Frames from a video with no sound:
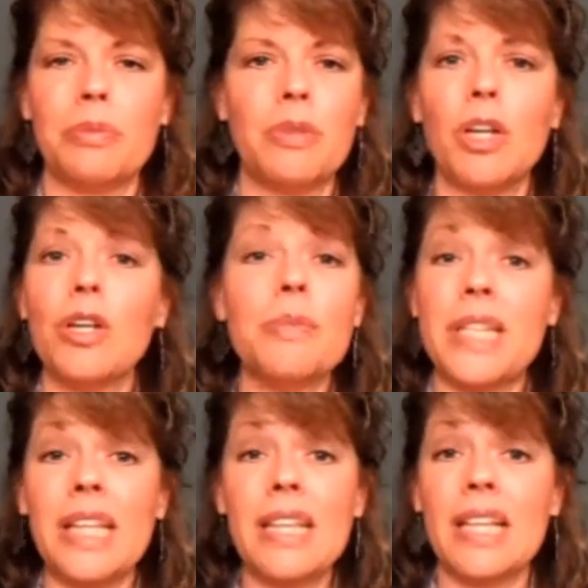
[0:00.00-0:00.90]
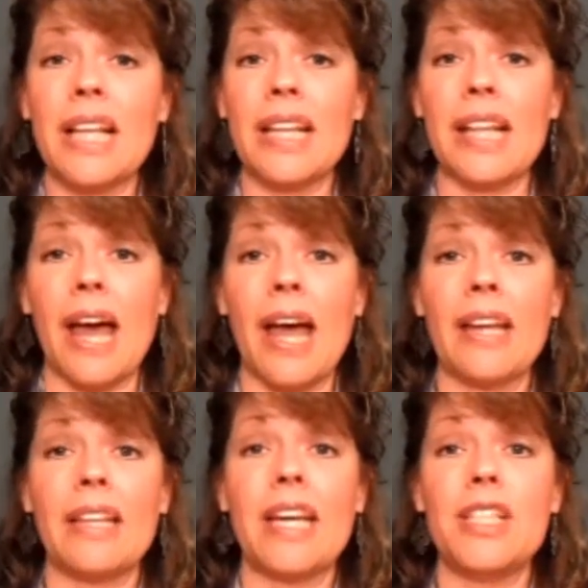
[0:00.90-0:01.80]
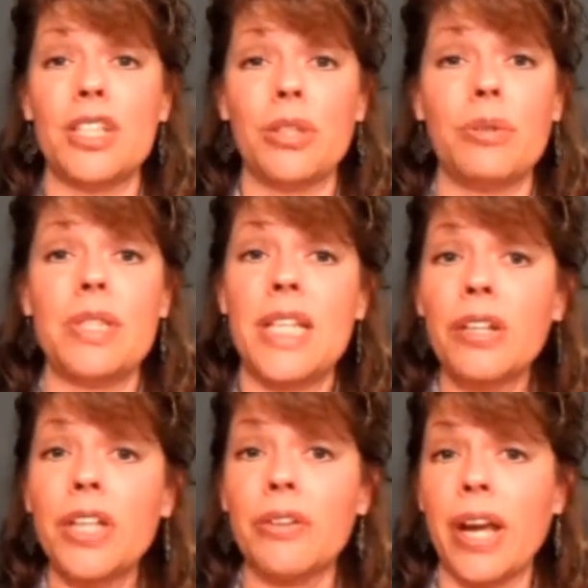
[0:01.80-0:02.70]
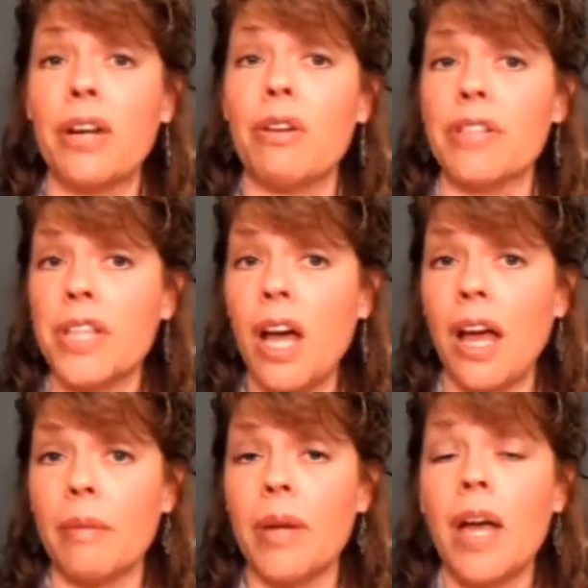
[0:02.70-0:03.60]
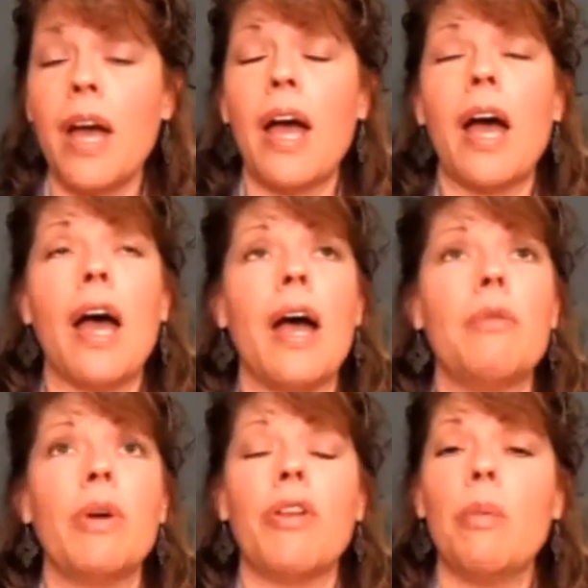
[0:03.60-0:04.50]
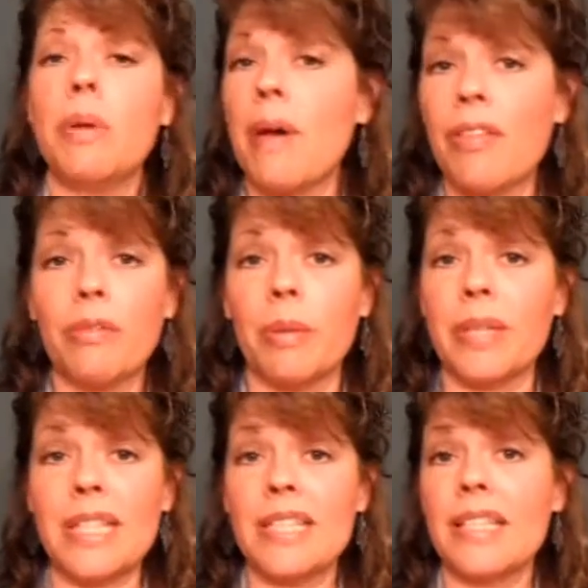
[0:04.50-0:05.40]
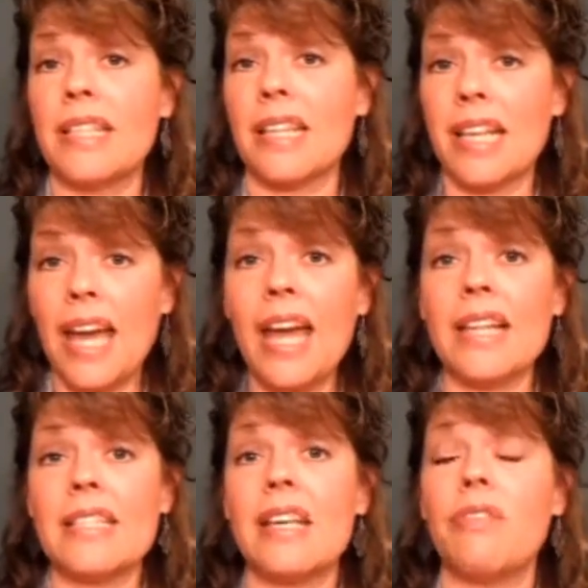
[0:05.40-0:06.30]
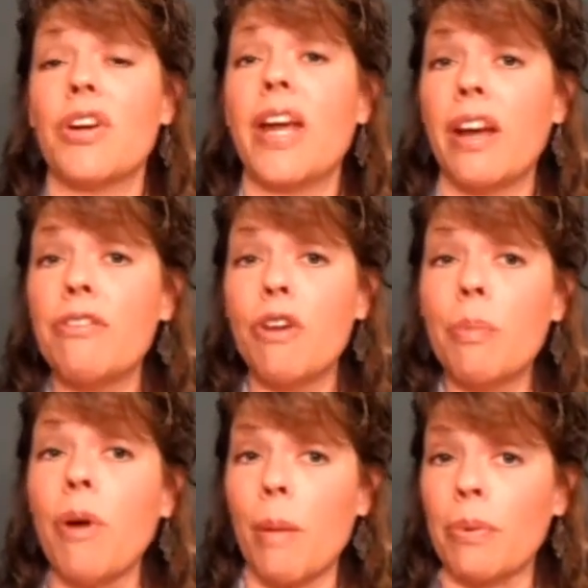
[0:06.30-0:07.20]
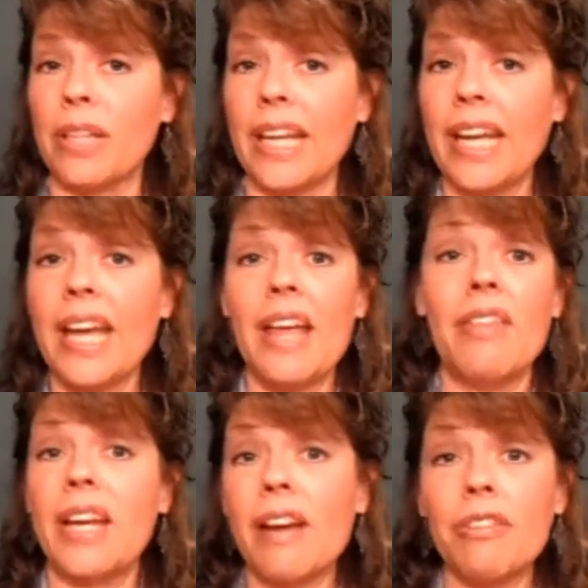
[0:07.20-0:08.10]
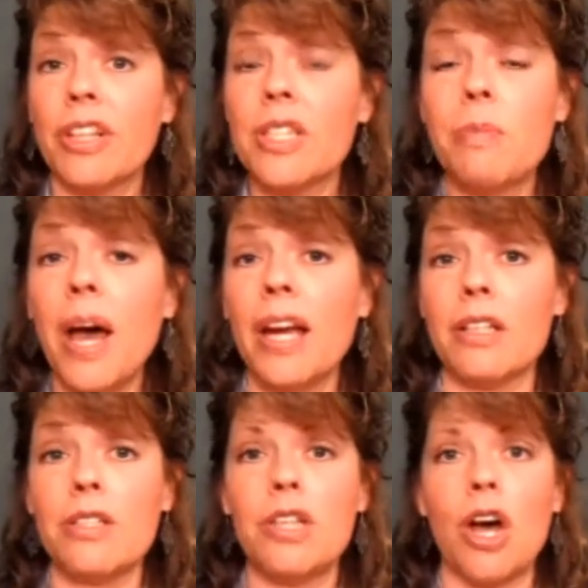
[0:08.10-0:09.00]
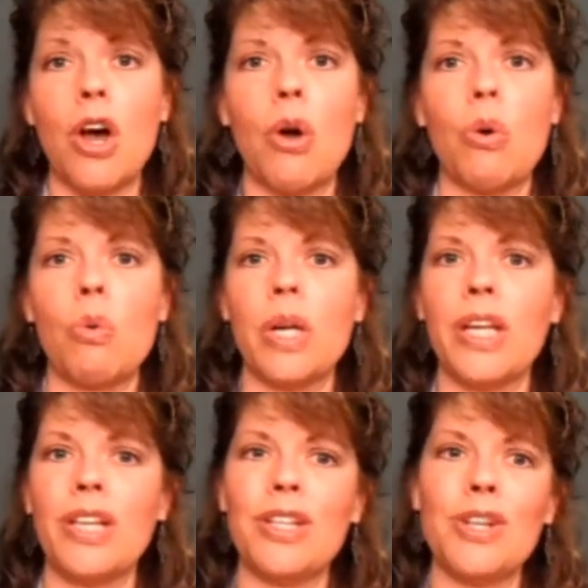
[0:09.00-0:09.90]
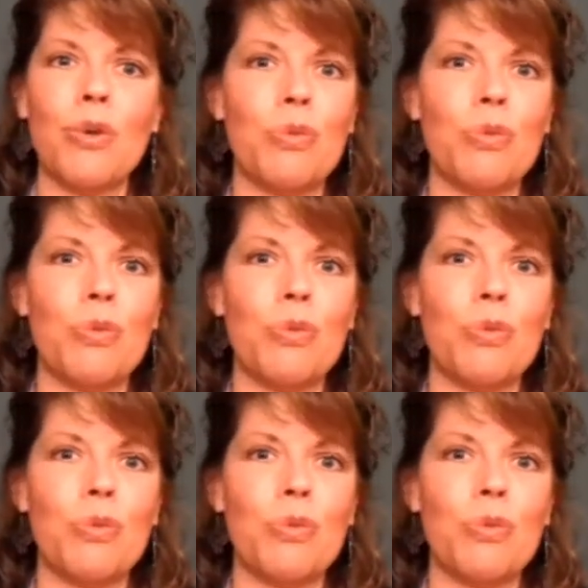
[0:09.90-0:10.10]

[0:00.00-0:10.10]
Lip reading: herbs, anything like that, they do deteriorate over time. With homeopathic remedies, that's not the case. If they're cared for properly, they never expire. So you don't